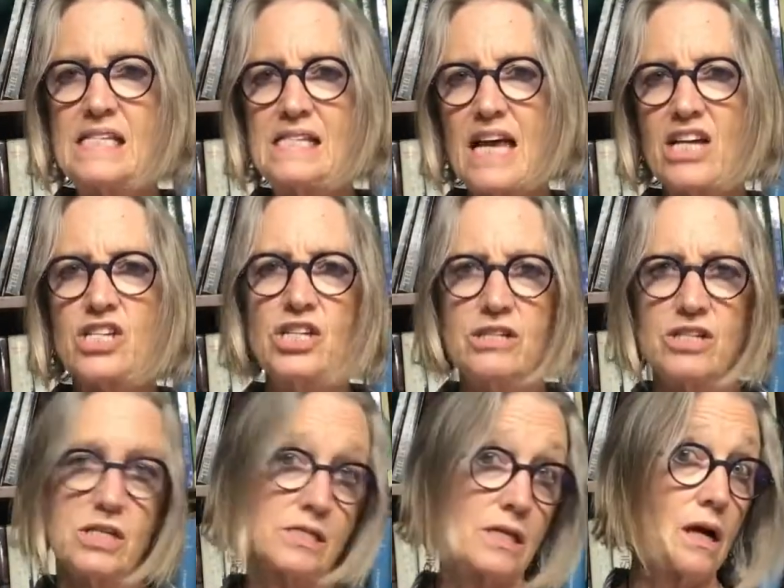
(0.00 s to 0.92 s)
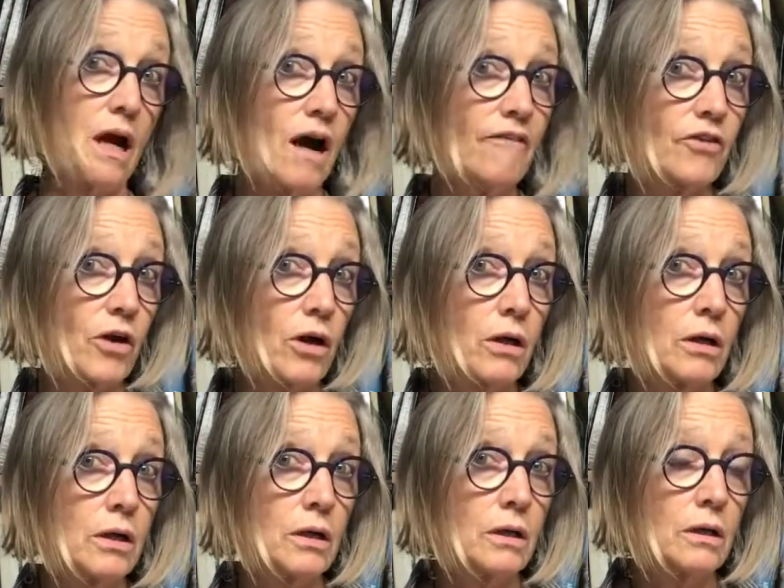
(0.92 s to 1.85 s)
actually just a cover
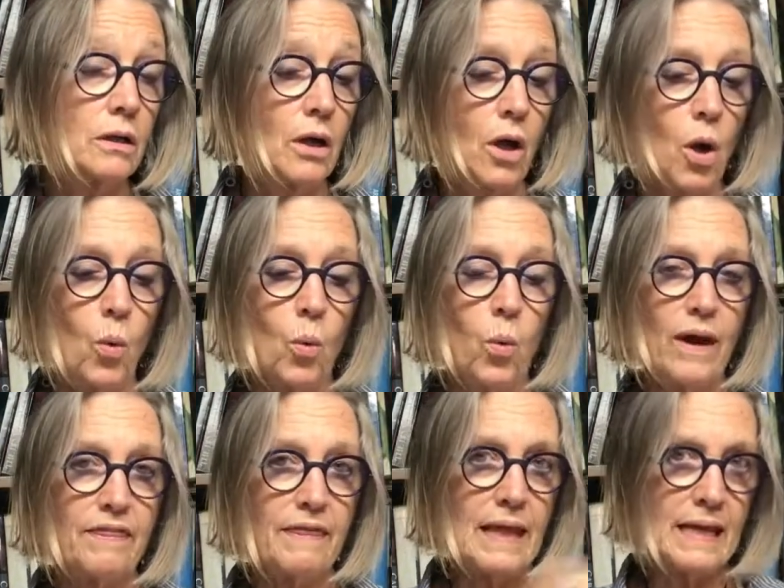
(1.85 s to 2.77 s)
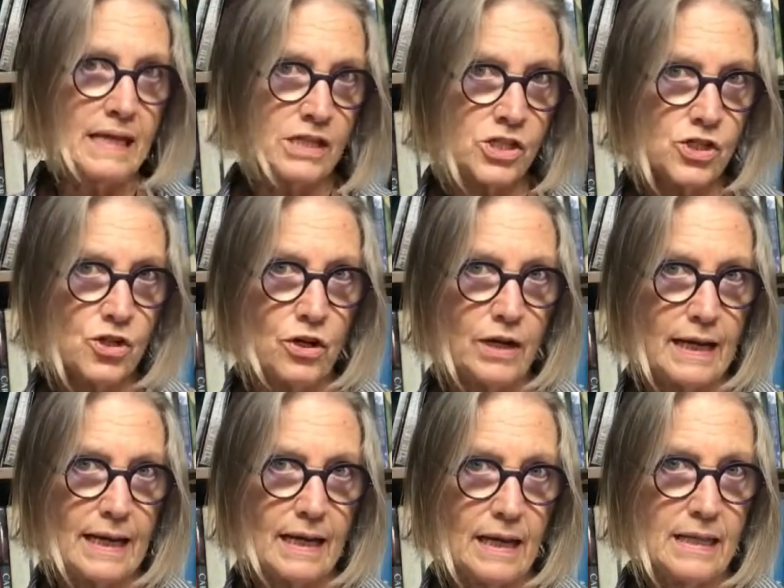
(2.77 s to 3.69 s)
with an insert in it.